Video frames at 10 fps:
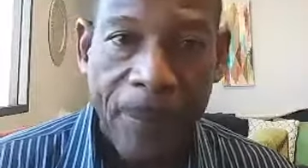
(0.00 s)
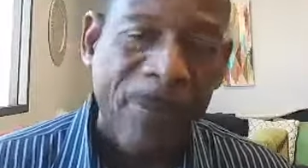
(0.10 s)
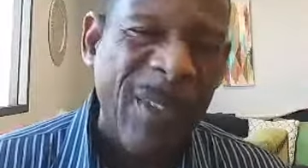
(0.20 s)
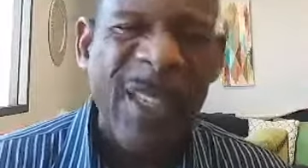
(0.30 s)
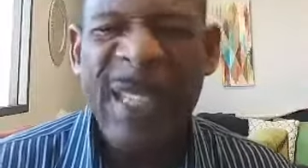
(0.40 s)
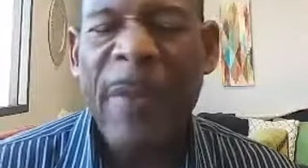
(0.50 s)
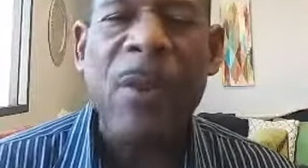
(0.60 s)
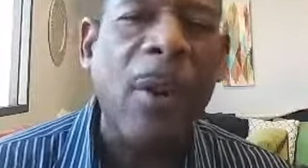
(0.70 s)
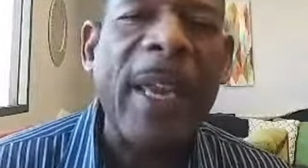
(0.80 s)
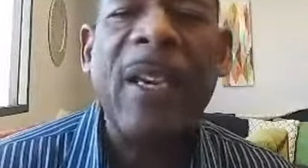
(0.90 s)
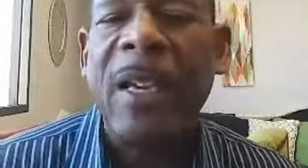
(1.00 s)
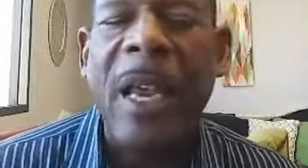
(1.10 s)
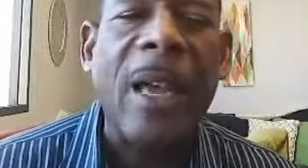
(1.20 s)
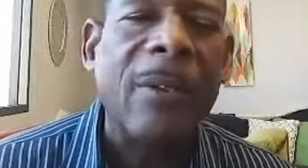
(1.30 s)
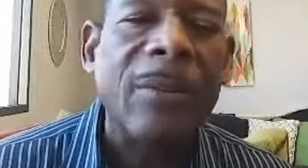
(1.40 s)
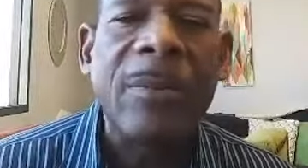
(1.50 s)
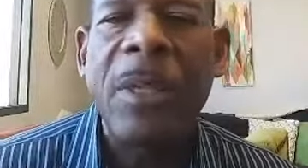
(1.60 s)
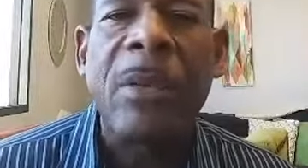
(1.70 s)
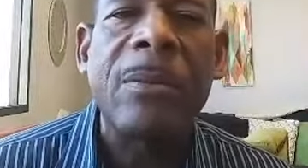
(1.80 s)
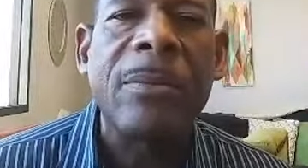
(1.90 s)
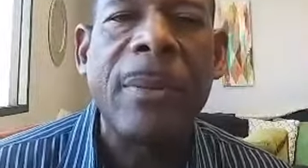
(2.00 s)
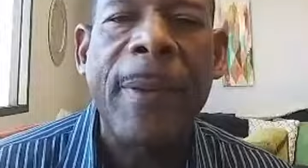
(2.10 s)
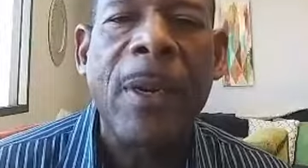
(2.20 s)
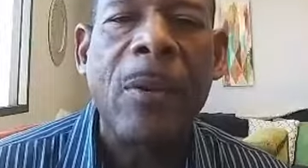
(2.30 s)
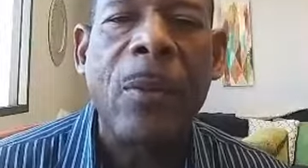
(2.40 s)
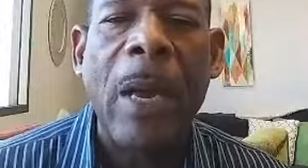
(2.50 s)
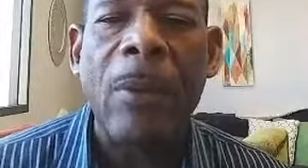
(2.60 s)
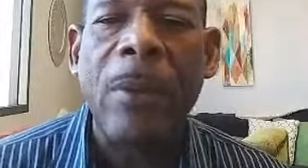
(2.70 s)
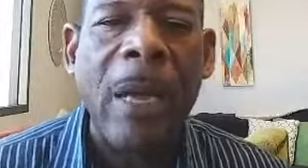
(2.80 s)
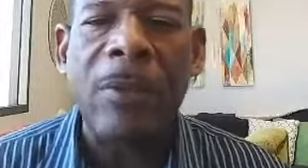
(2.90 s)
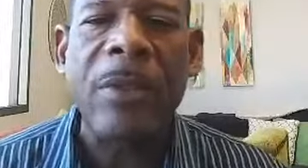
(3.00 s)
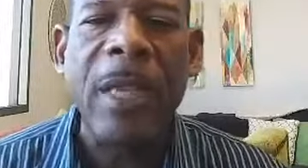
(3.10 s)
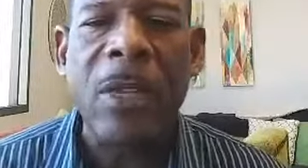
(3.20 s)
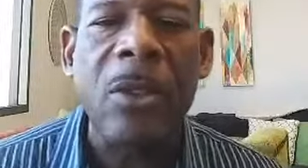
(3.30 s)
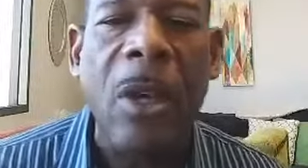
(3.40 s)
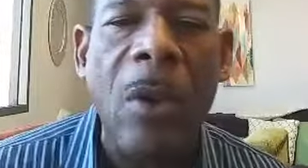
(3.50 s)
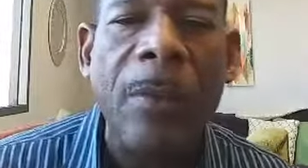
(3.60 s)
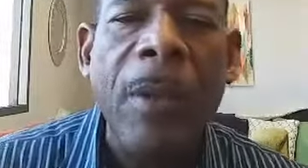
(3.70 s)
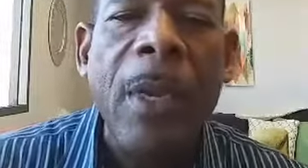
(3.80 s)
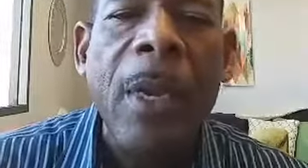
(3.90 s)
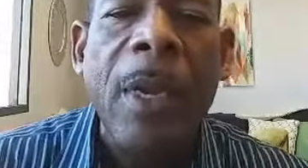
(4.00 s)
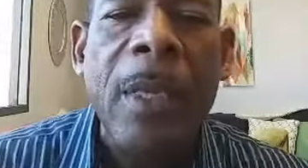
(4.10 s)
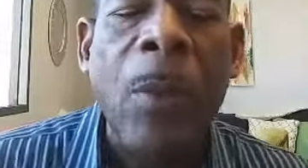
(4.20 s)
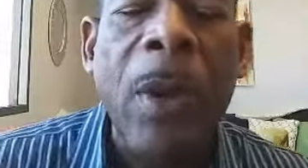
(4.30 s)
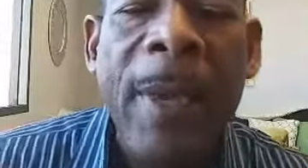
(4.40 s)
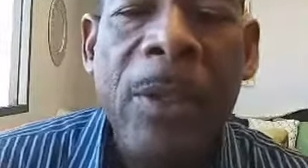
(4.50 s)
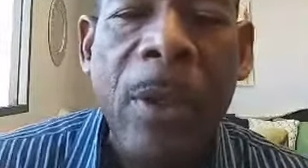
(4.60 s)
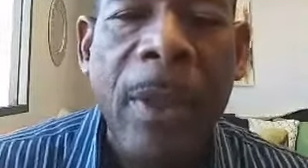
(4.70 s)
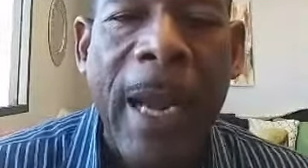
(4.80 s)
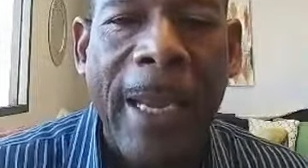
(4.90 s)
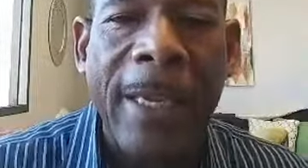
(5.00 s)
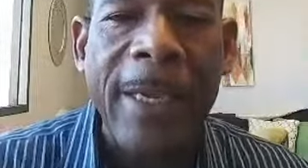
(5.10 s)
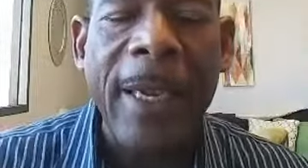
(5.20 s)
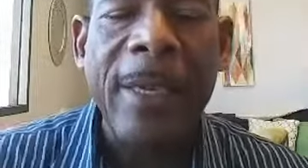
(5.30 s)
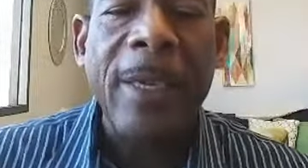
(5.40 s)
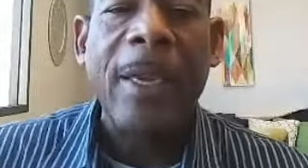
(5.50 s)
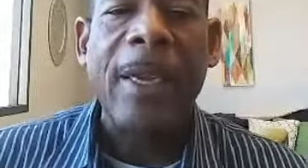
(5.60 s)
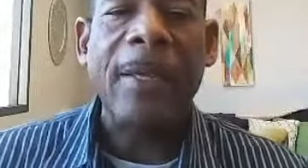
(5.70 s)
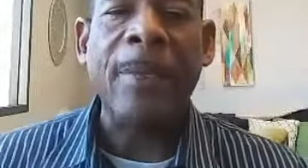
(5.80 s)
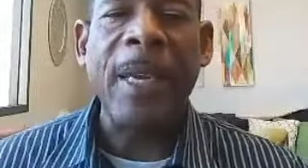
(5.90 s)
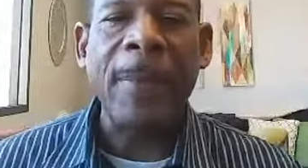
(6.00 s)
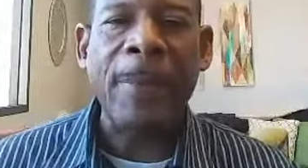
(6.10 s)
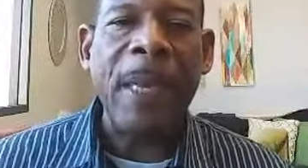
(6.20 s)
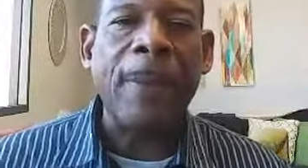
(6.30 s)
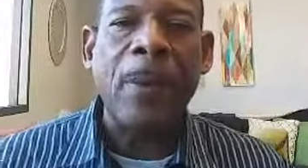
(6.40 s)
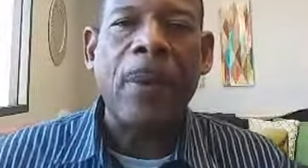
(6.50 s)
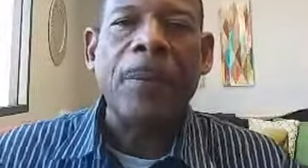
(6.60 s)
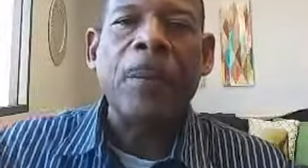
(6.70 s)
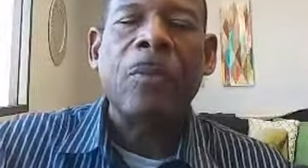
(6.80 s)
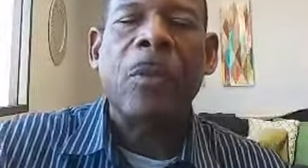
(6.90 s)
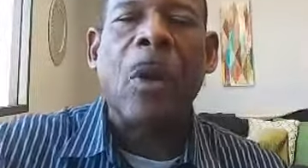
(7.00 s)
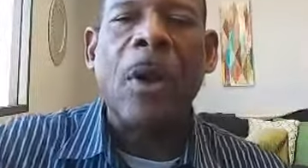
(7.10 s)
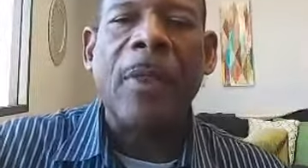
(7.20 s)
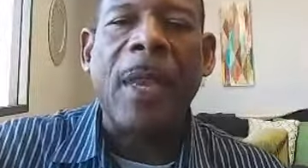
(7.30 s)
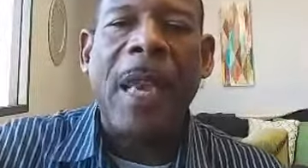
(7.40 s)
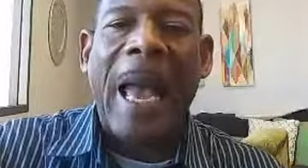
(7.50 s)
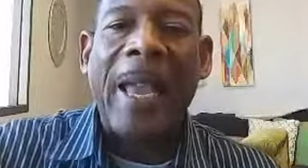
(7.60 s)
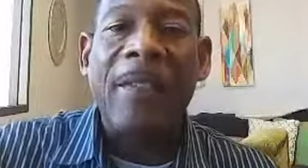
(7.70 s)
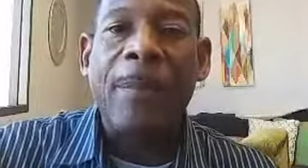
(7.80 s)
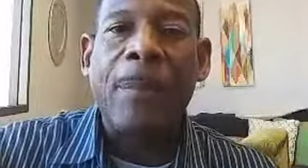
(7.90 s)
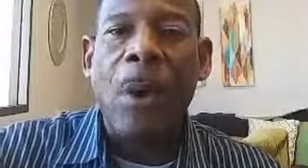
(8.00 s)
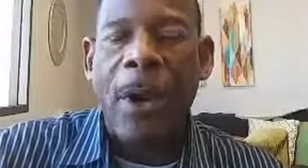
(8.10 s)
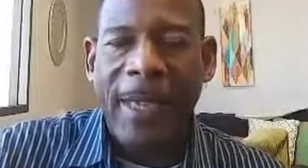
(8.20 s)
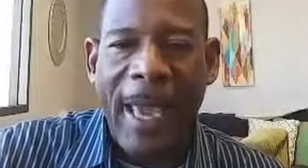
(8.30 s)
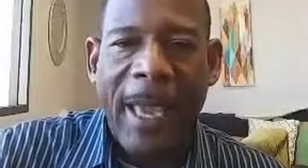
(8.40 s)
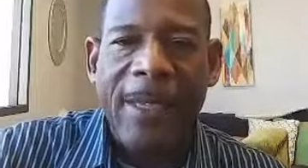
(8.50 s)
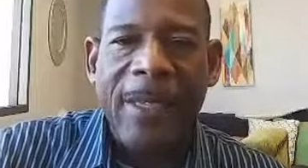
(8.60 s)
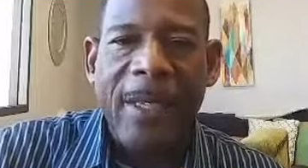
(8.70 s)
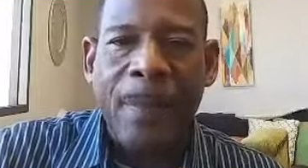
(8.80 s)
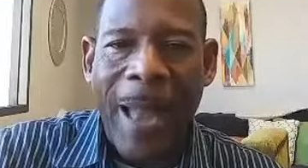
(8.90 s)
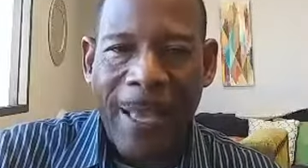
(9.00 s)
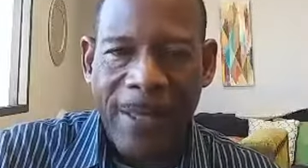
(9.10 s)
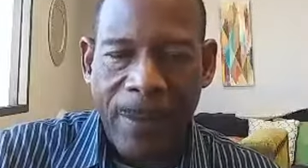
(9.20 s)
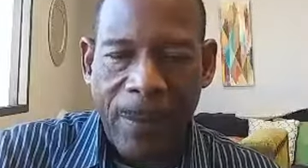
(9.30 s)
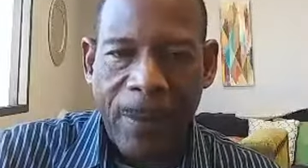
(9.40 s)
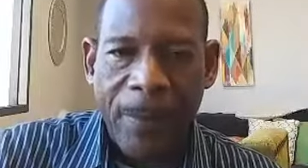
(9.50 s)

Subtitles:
7 or 8 o'clock, depending on how things go. Because I want to make sure that I can get as many people on the live broadcast as possible.